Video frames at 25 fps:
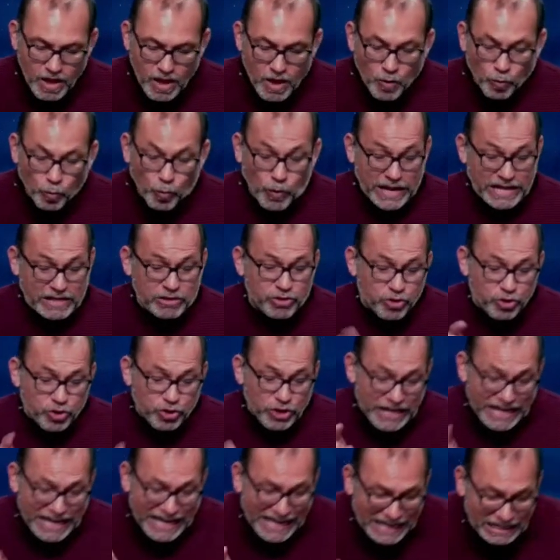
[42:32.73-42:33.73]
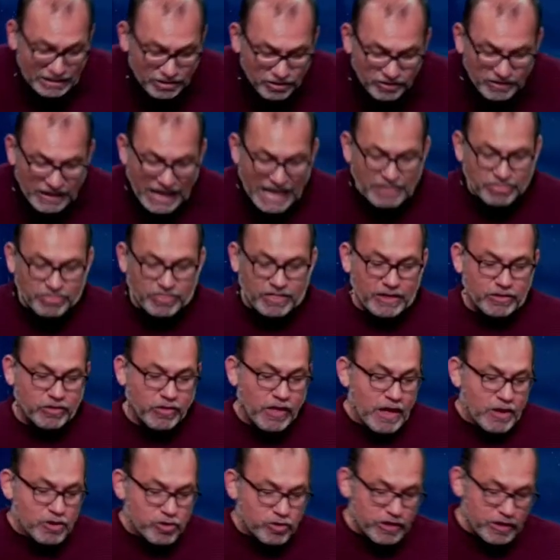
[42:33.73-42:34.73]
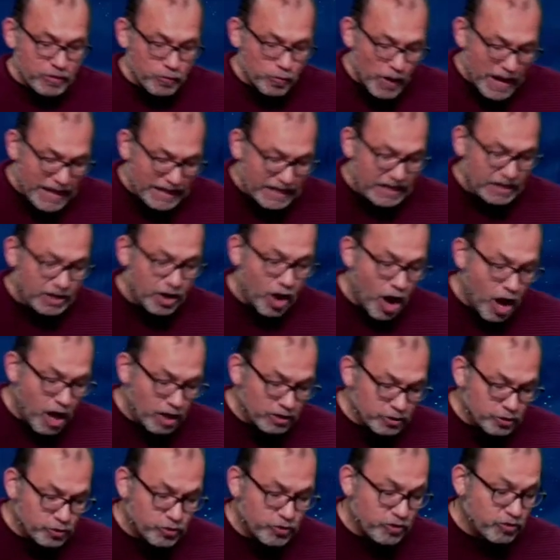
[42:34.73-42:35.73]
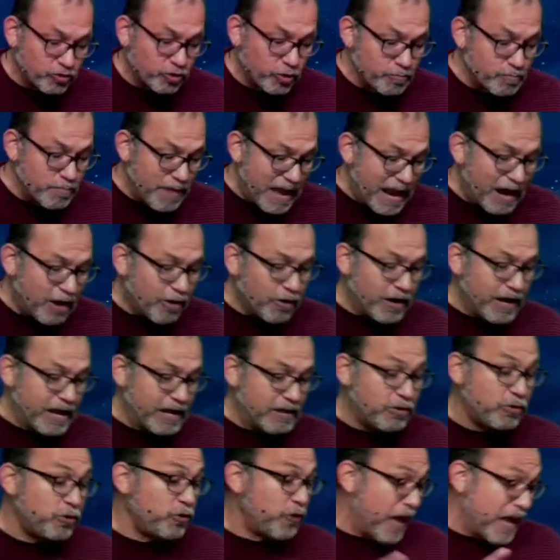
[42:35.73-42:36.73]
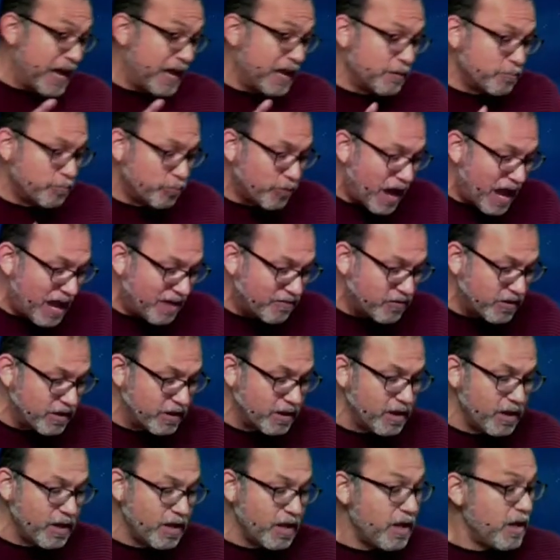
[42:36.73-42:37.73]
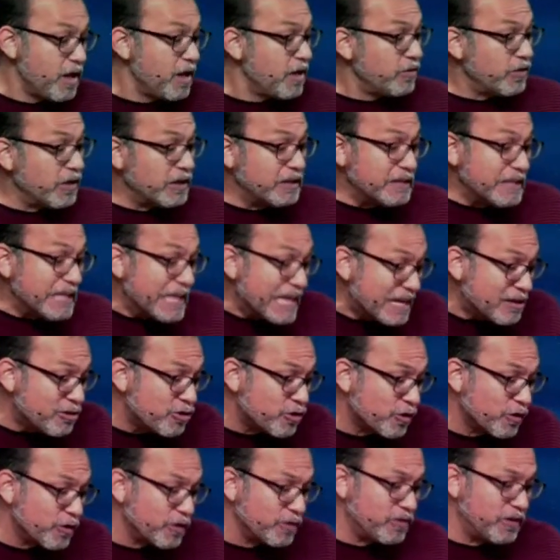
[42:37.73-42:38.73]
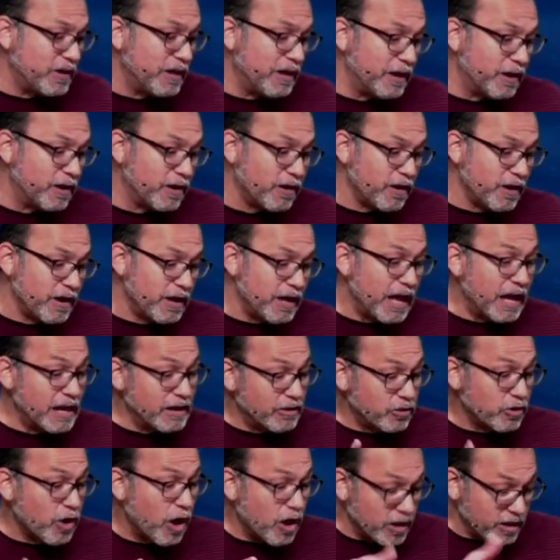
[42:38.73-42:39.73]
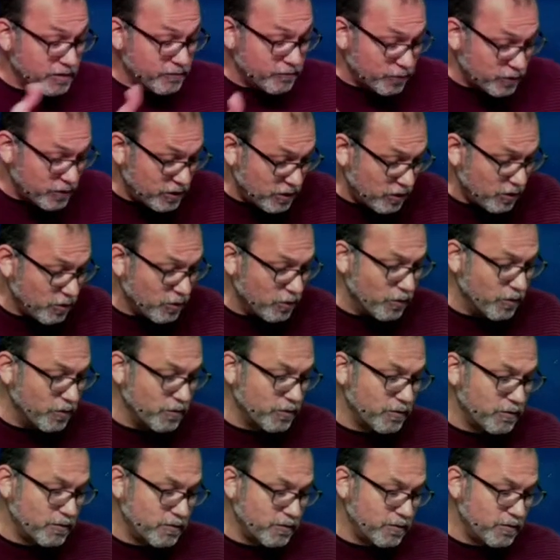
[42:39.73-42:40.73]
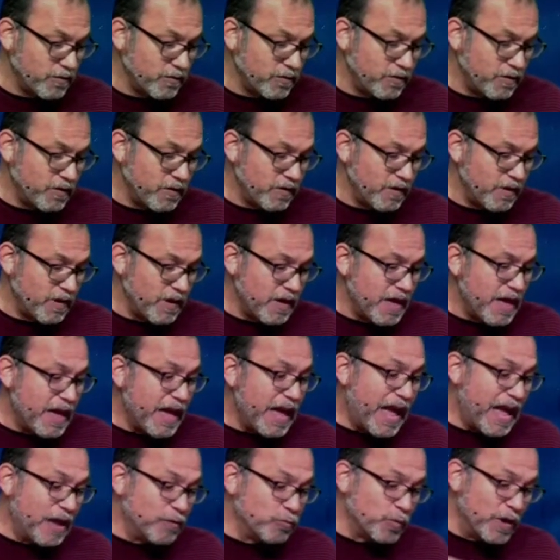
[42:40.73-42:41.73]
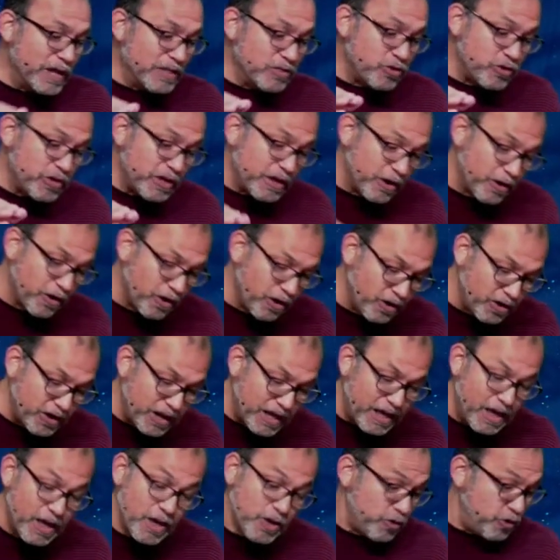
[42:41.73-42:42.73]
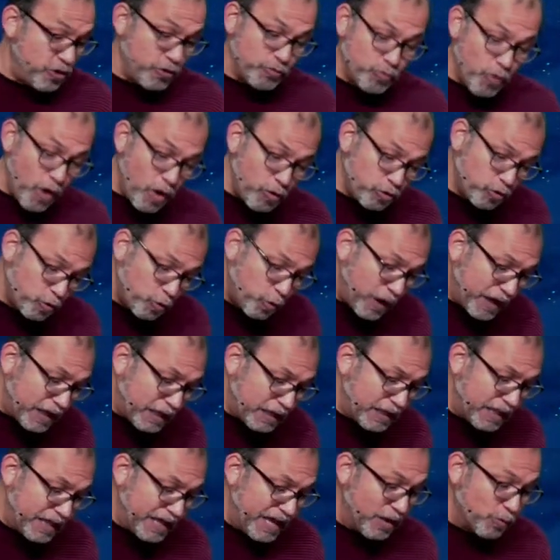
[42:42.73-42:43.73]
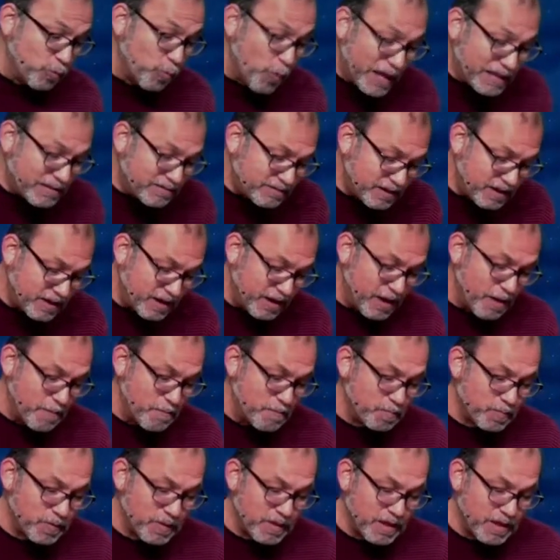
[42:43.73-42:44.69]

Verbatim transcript: When she had said this, she went and called her sister Mary, saying in private, The teacher is here and is calling for you. And when she heard it, she rose quickly and went to him.